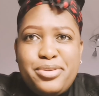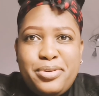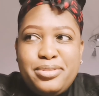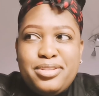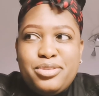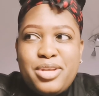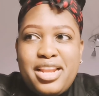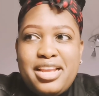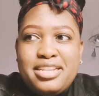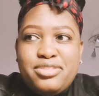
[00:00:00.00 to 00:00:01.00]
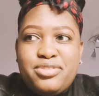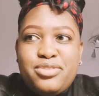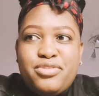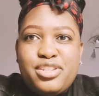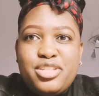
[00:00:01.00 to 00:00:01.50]
you go to the toilet,
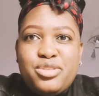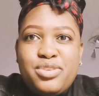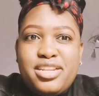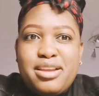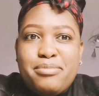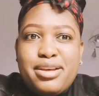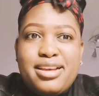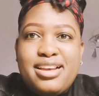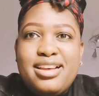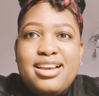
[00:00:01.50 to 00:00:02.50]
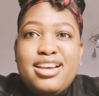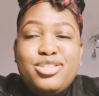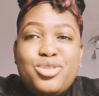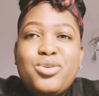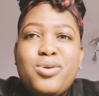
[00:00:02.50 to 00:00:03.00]
you finish doing number
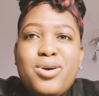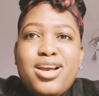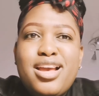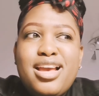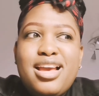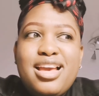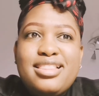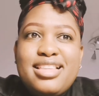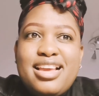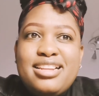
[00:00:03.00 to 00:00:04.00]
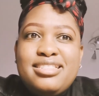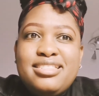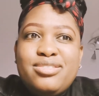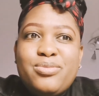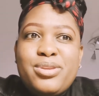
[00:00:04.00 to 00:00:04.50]
two, and
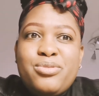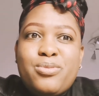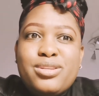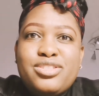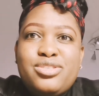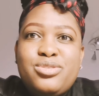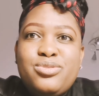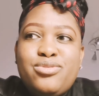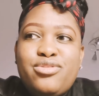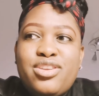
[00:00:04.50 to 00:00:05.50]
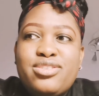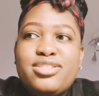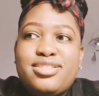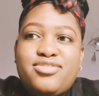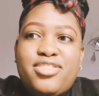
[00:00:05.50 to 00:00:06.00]
then when you want to
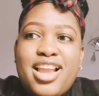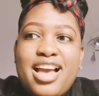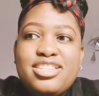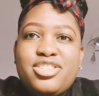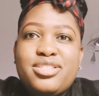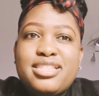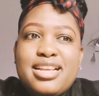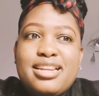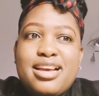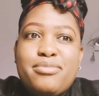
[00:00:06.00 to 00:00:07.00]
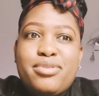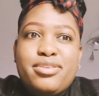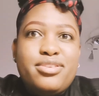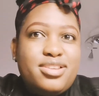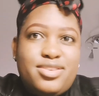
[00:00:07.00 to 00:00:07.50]
flush, you stand up.
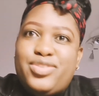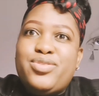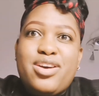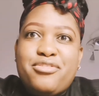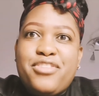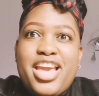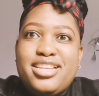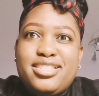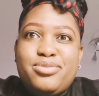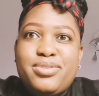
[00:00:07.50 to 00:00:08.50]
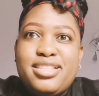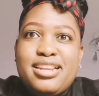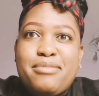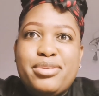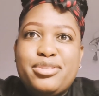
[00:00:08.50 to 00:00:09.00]
You are faced with
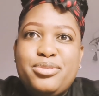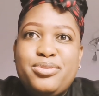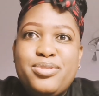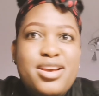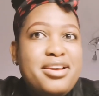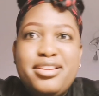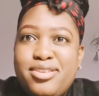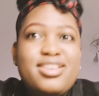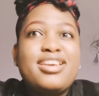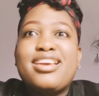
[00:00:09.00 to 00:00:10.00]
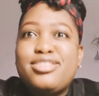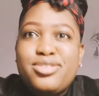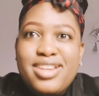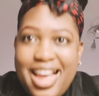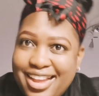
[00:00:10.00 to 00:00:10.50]
number two looking
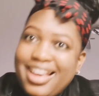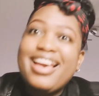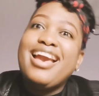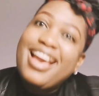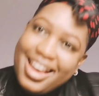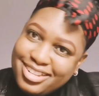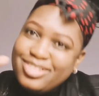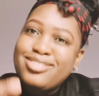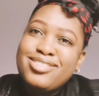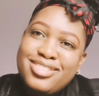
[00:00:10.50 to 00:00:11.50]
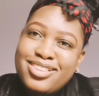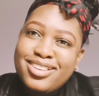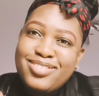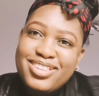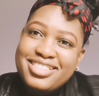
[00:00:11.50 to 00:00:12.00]
at you like, hey dude,
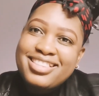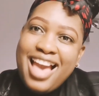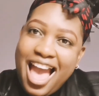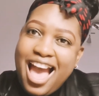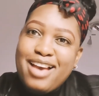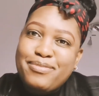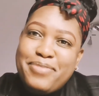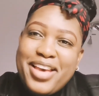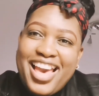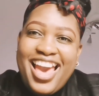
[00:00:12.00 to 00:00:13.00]
what's up?